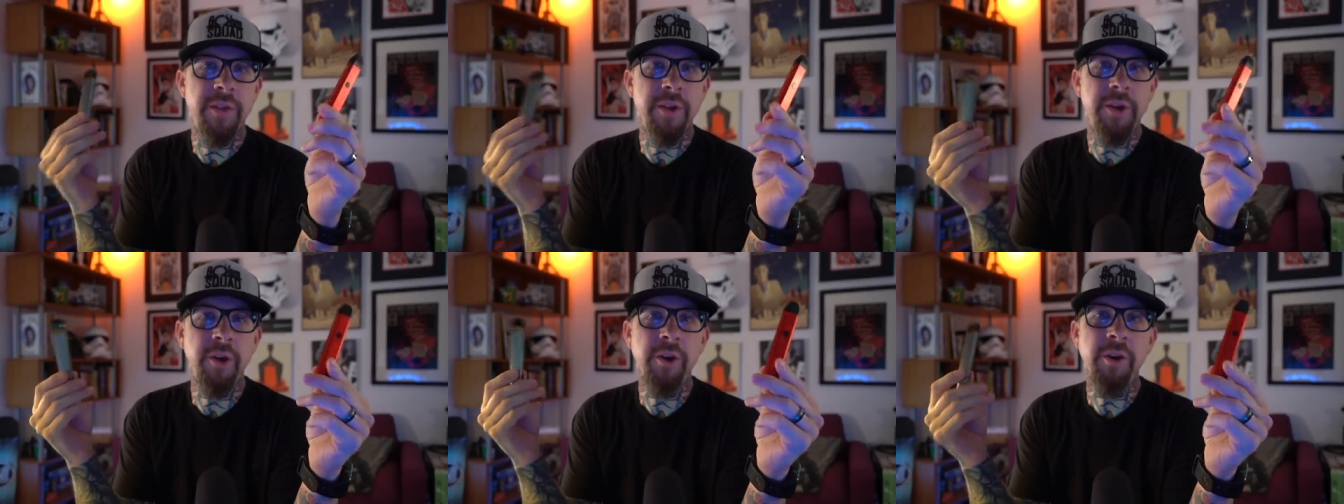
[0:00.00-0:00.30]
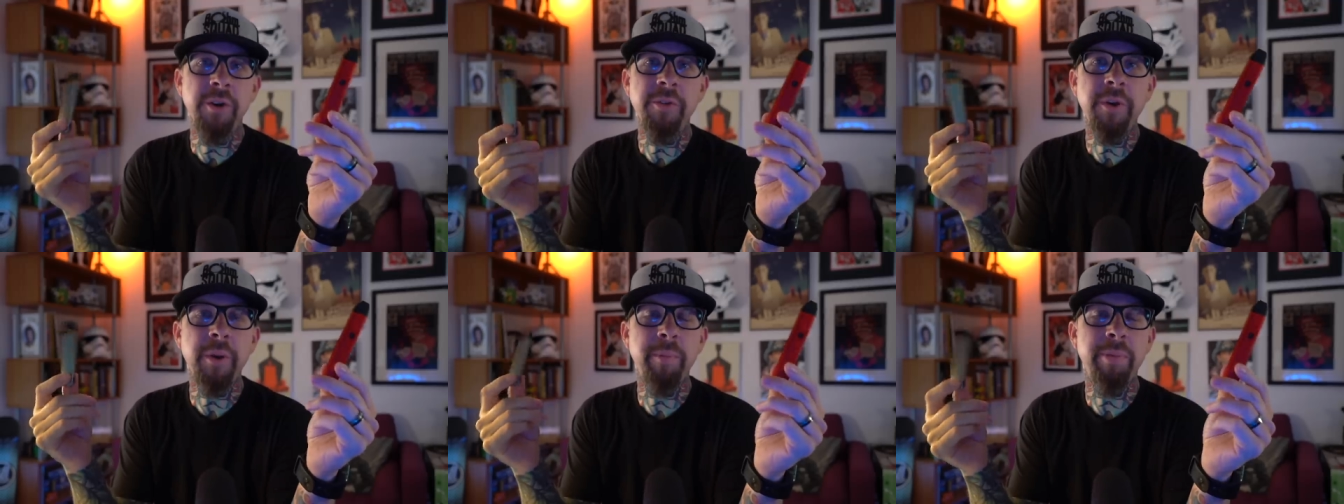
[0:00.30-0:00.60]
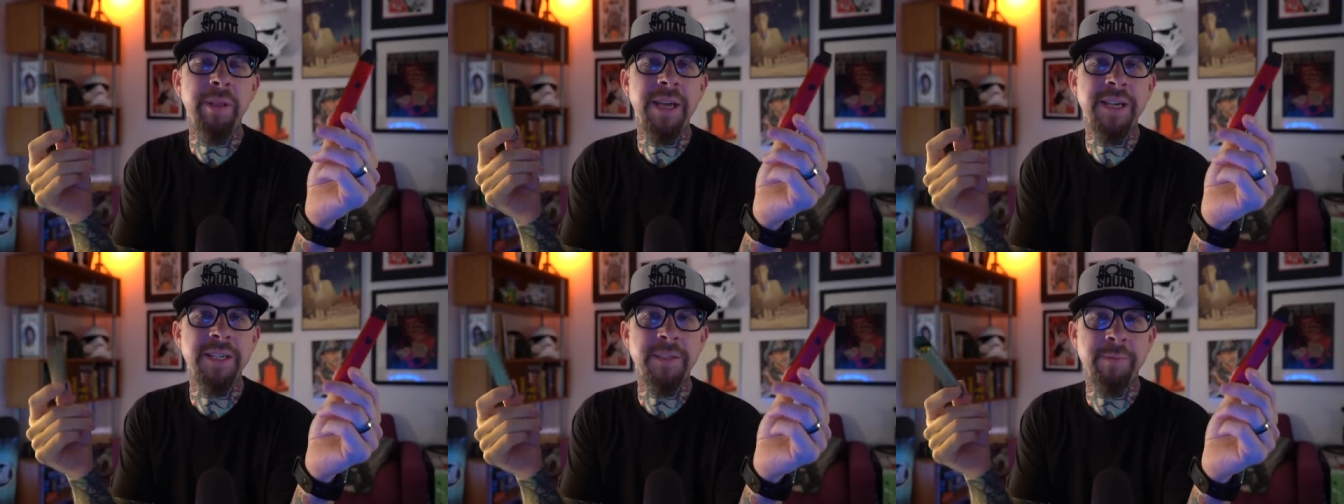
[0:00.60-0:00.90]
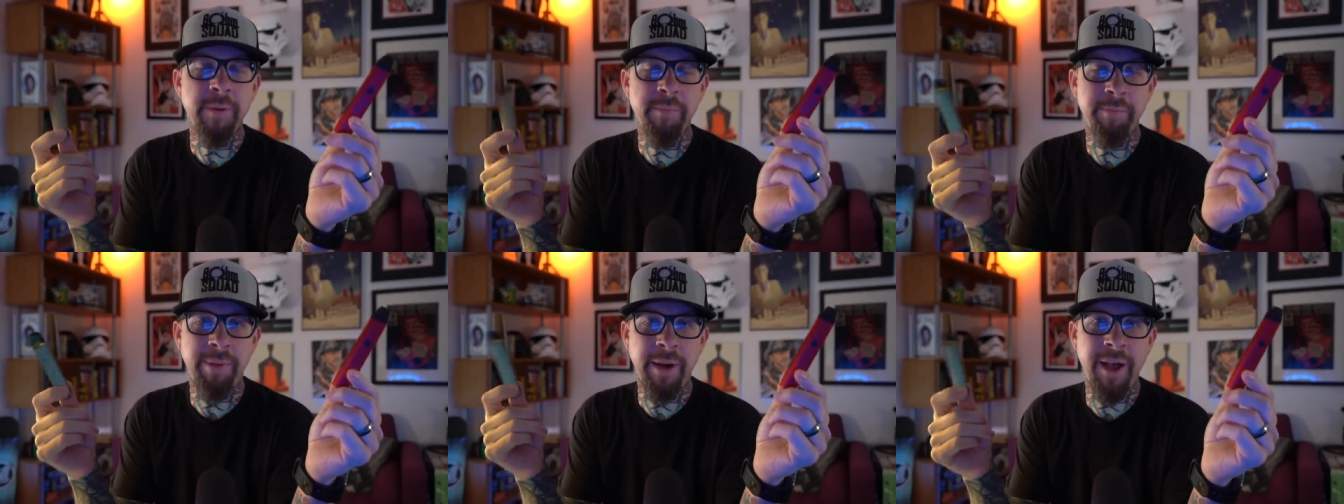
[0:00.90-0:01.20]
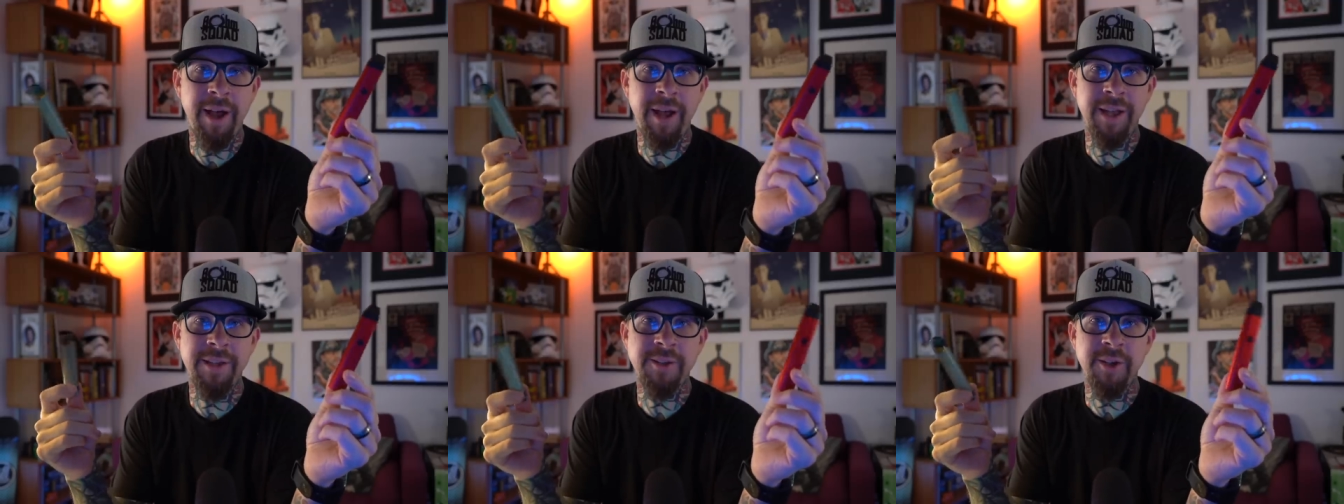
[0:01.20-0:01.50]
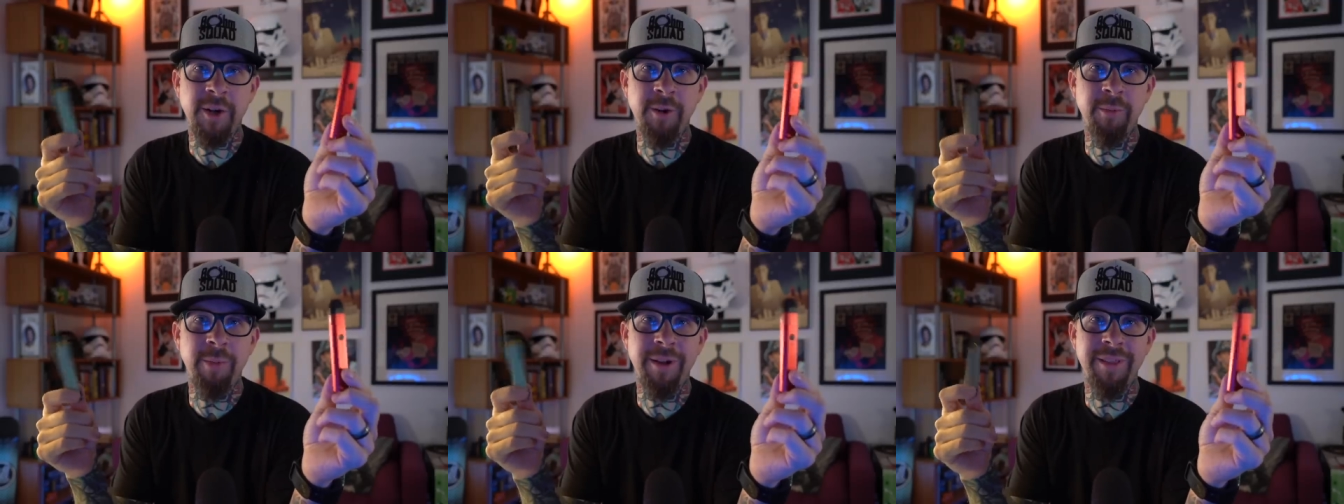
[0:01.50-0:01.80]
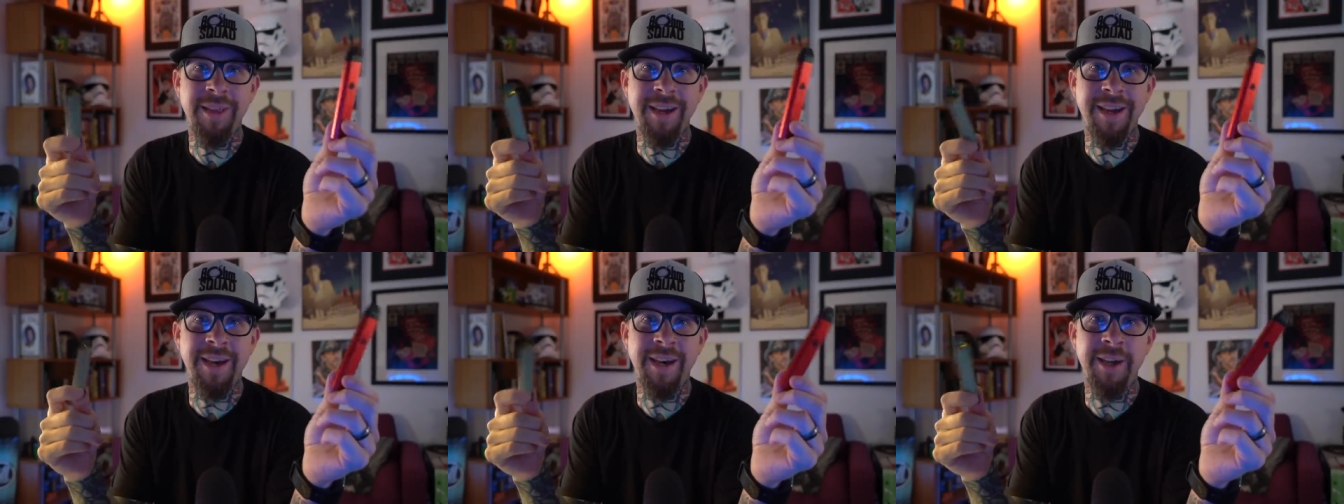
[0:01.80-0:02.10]
The Yearn replacement pods are where
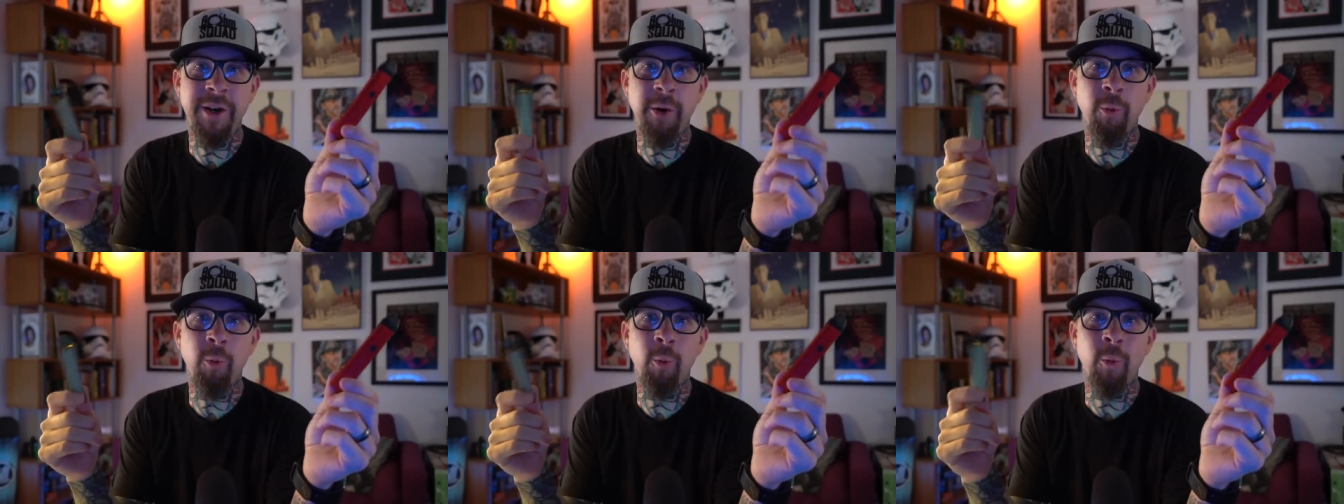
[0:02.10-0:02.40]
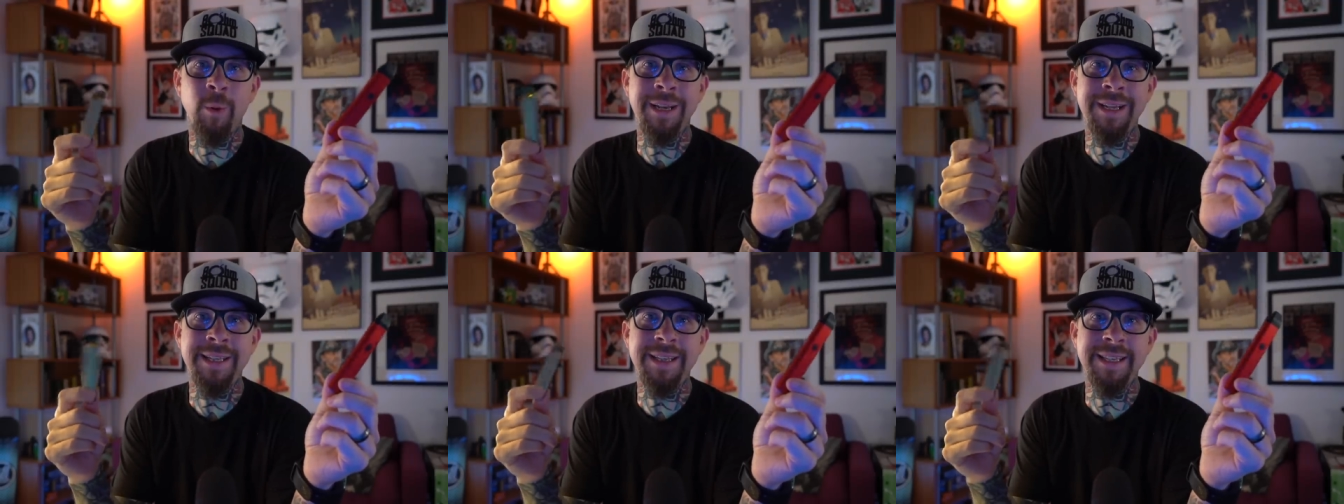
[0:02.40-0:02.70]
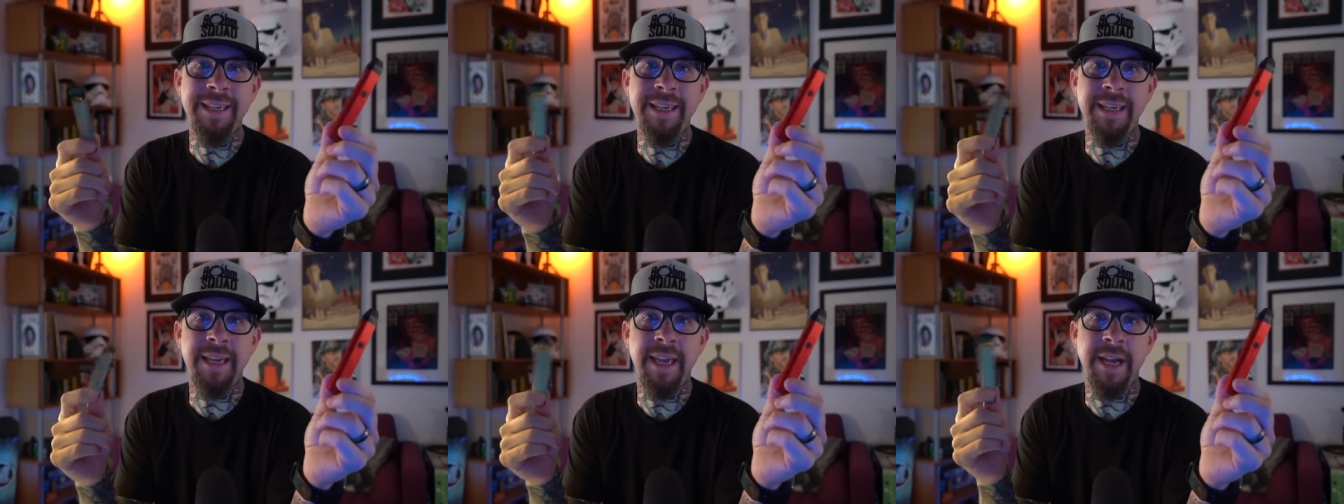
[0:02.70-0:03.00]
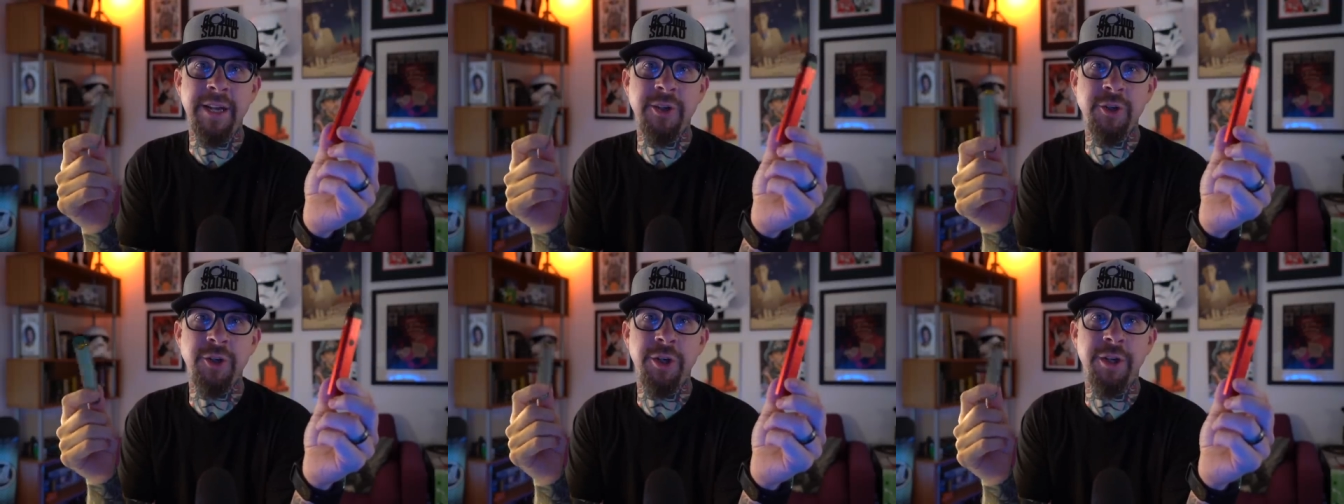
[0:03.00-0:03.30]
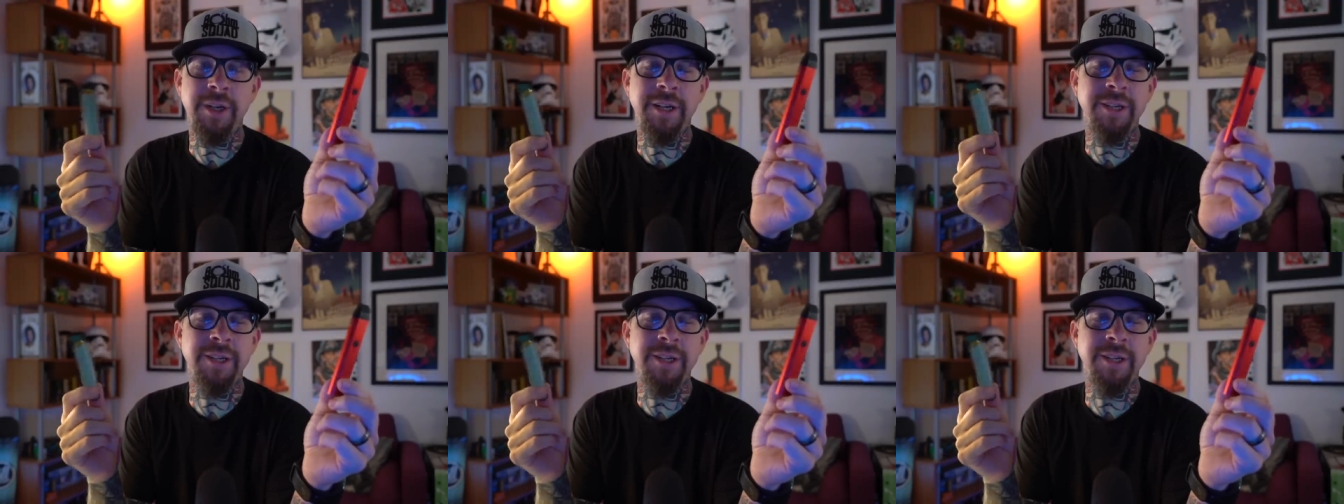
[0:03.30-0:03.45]
they kind of really get you.